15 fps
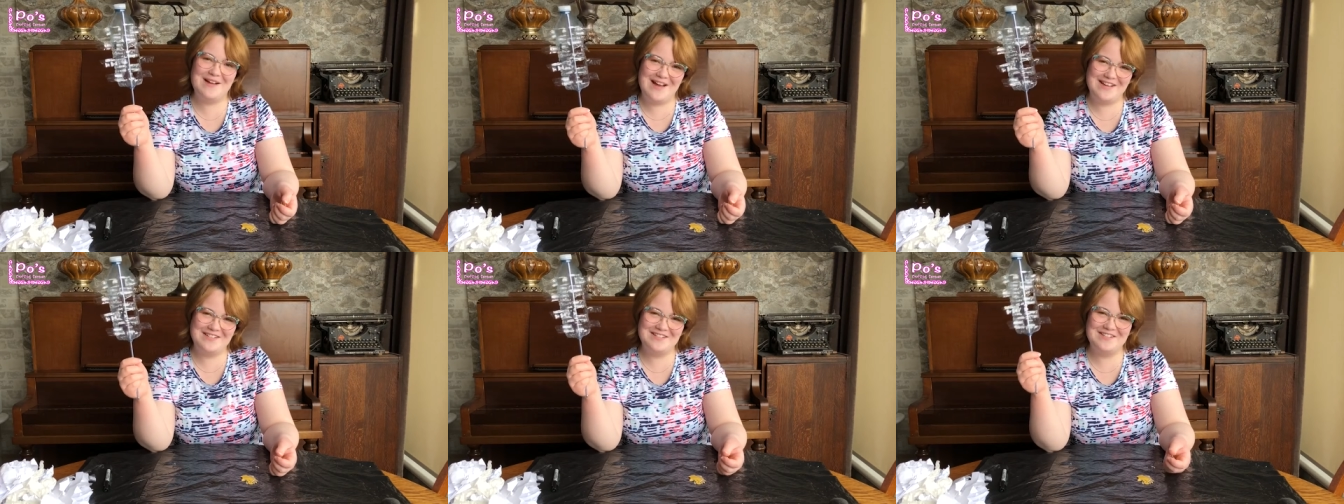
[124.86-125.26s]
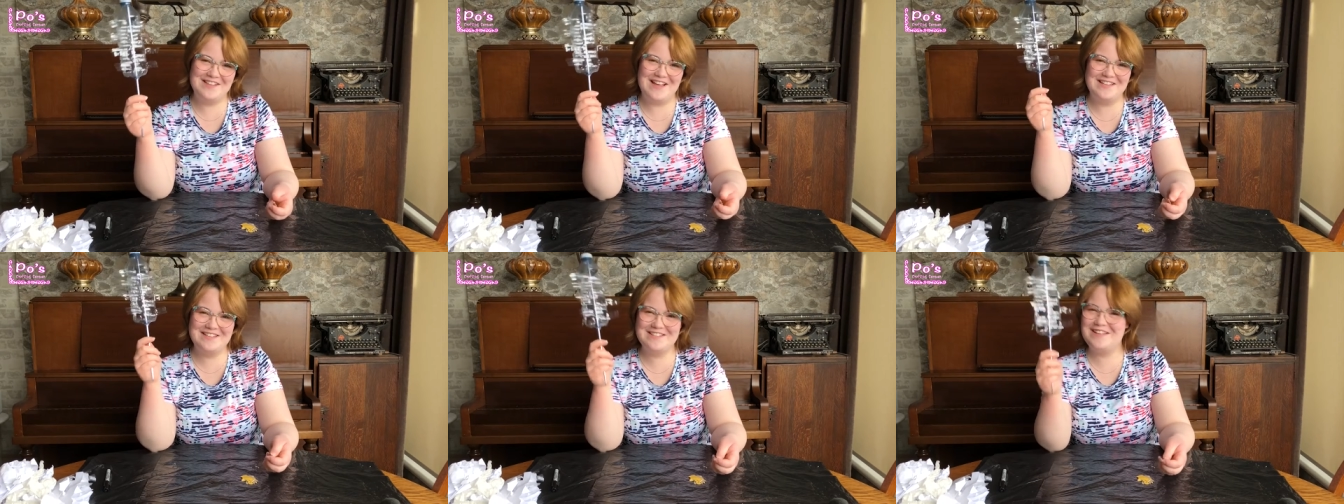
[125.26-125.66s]
reminder
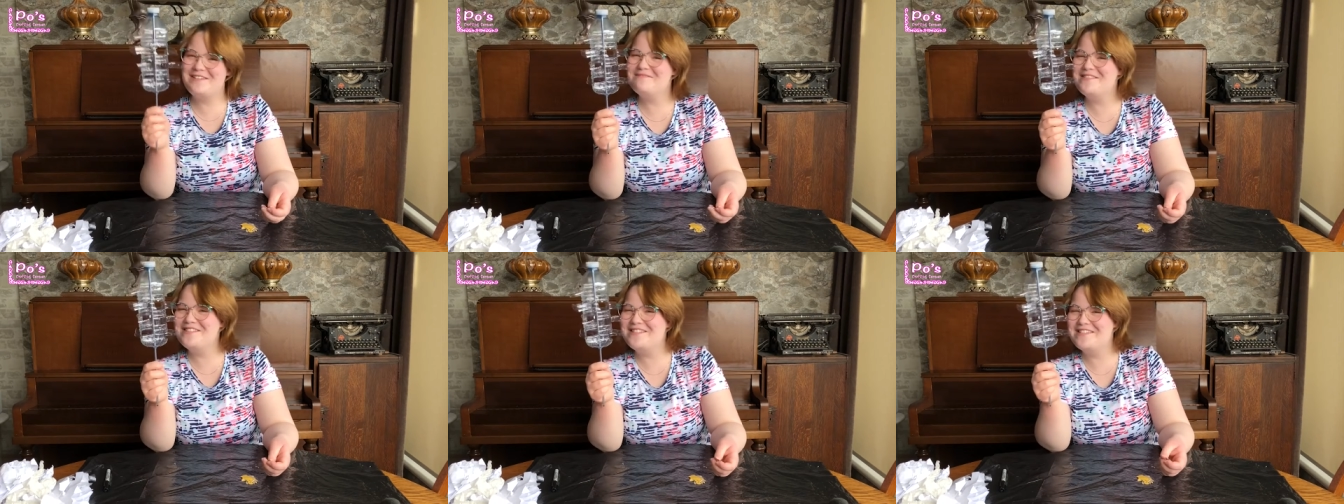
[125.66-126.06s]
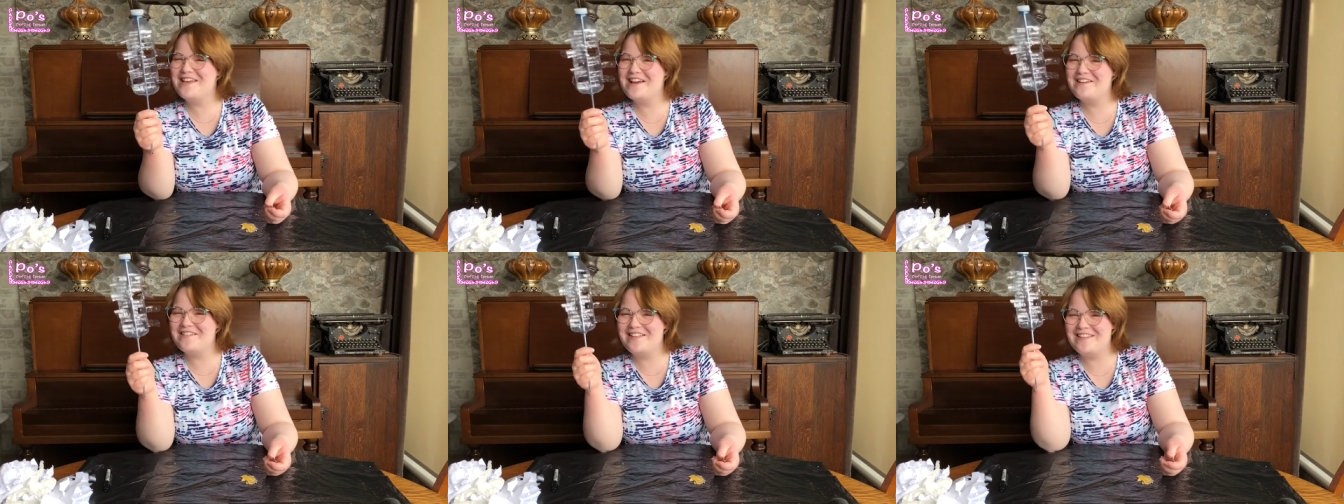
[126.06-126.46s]
that someone's
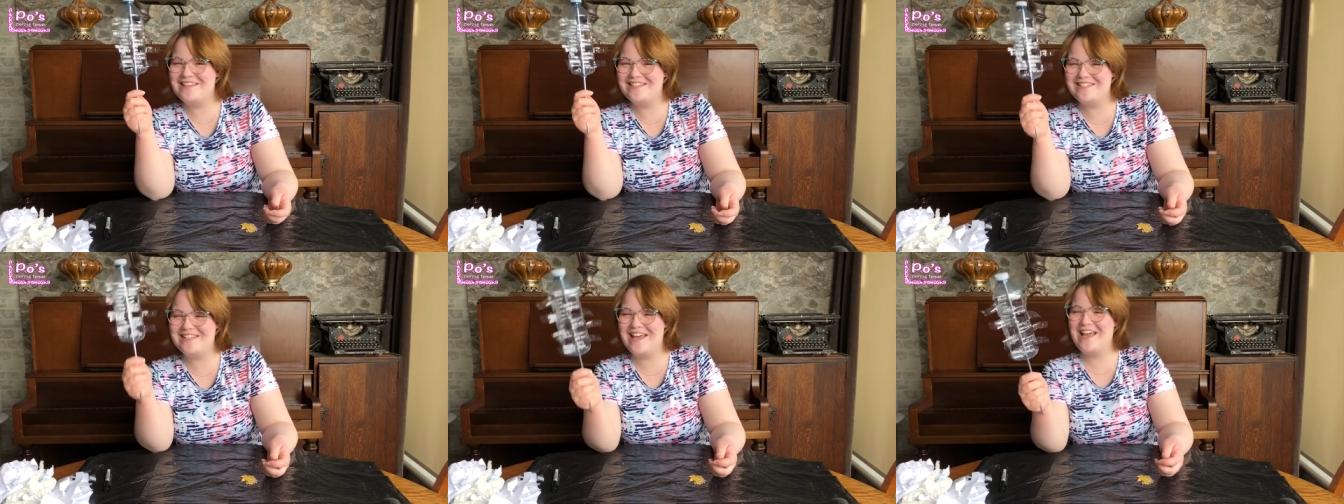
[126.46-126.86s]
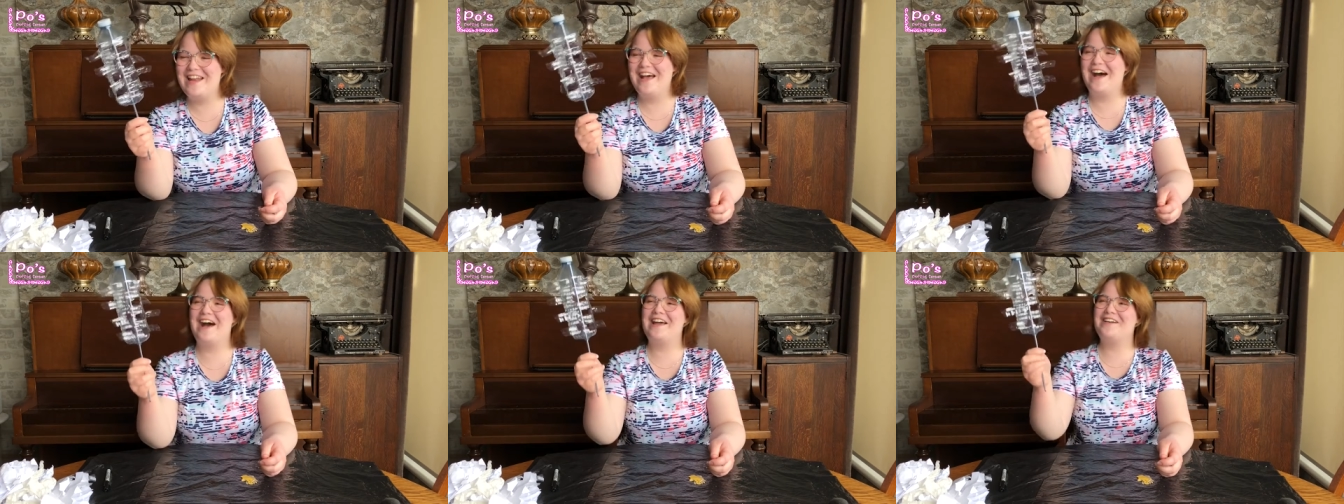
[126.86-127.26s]
there with you
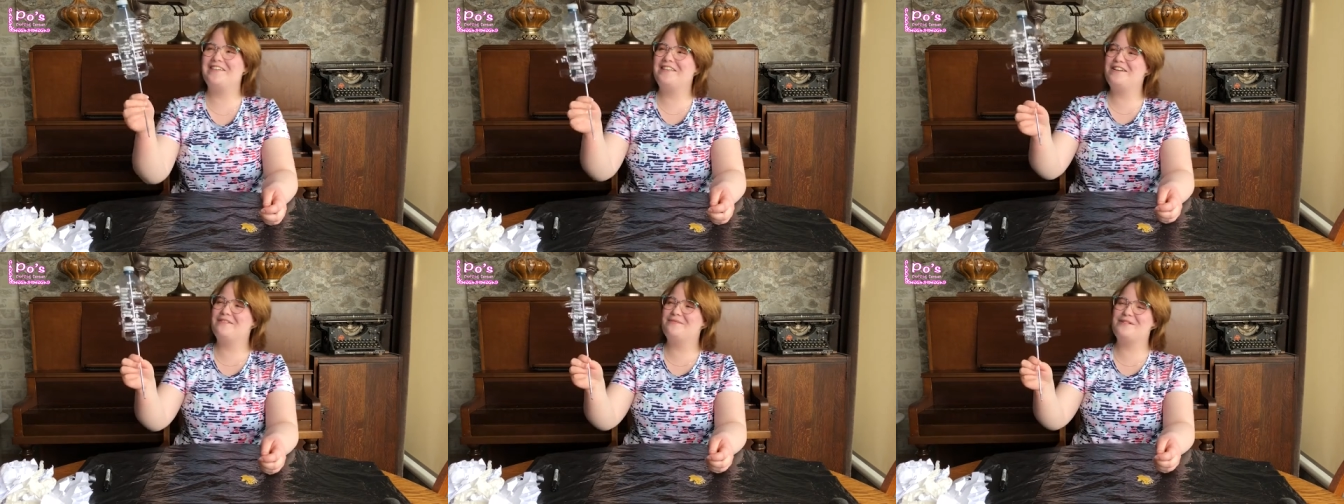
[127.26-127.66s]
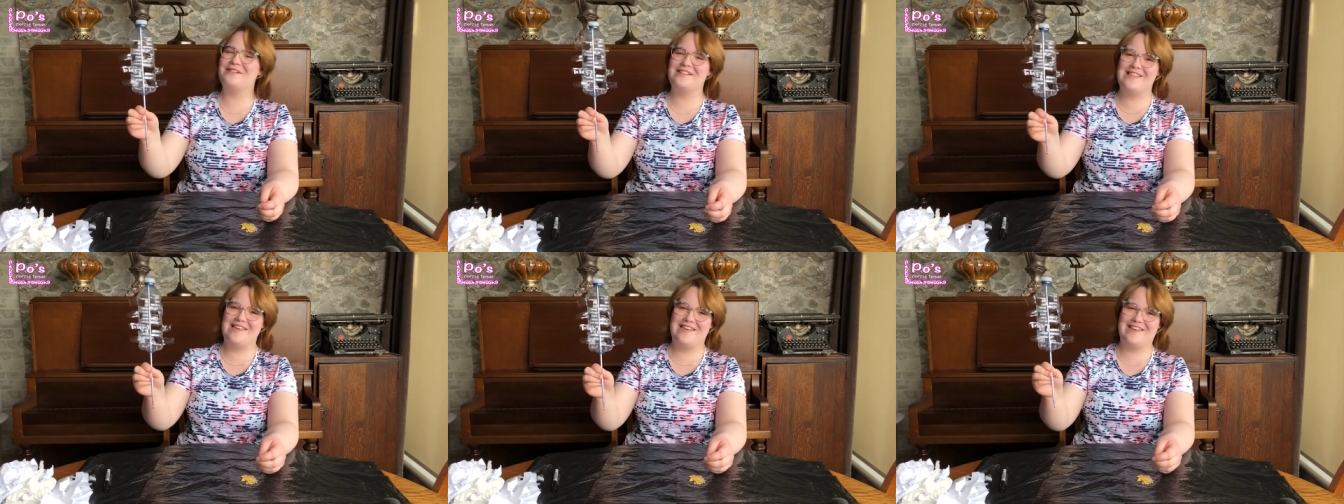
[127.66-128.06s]
saying hi, your little
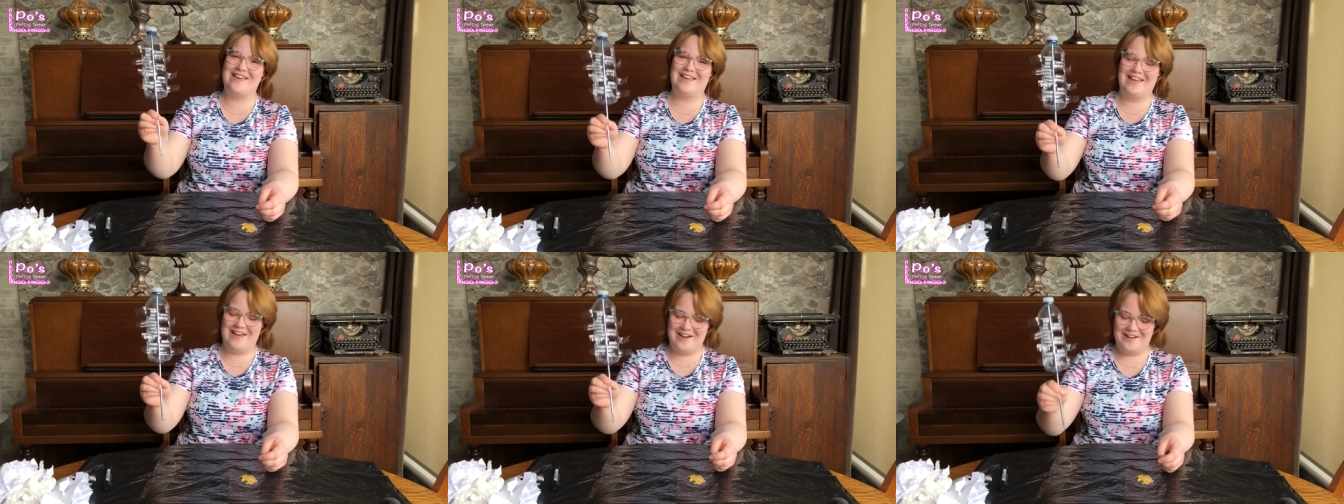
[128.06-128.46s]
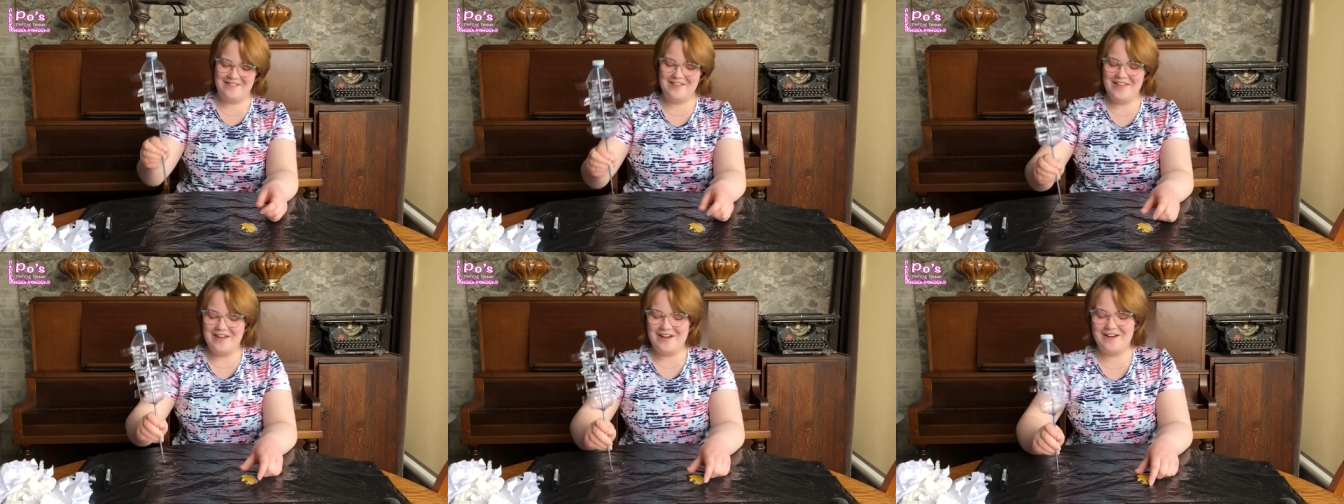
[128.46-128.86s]
whirligig
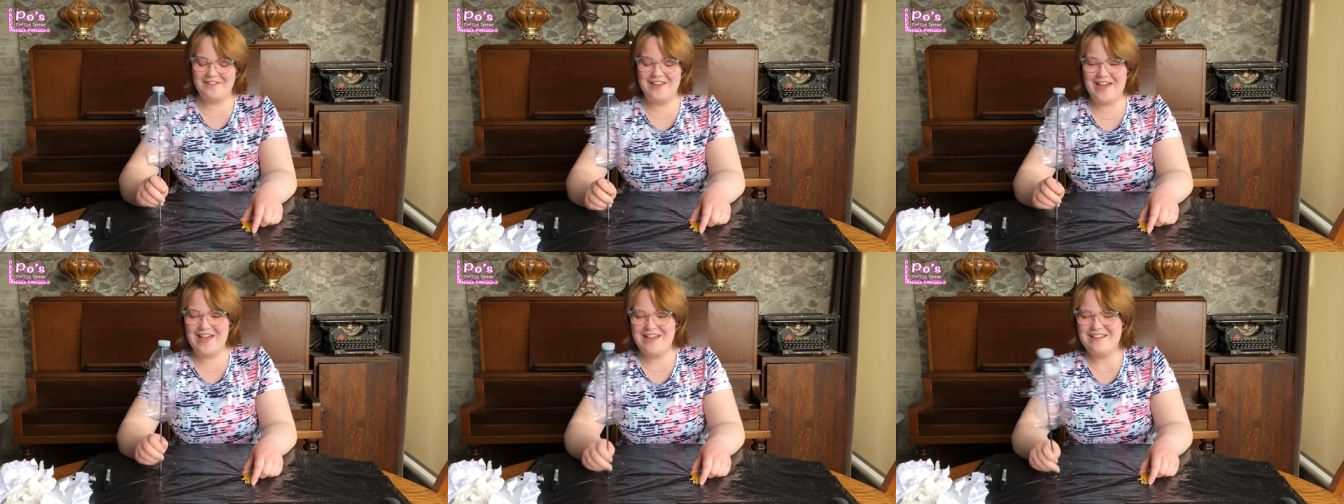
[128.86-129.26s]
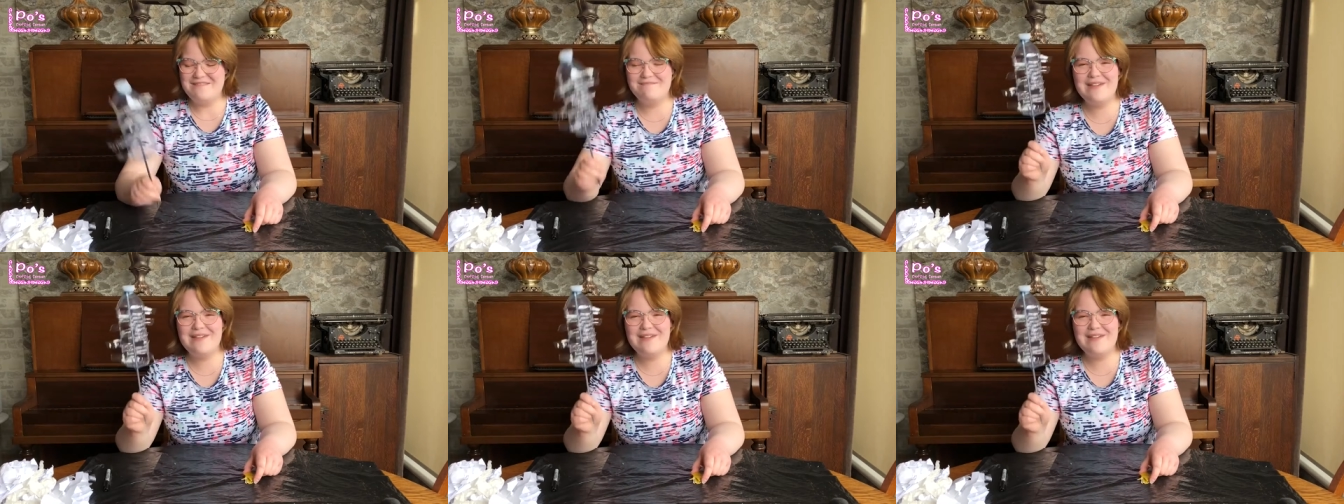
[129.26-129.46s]
here, okay?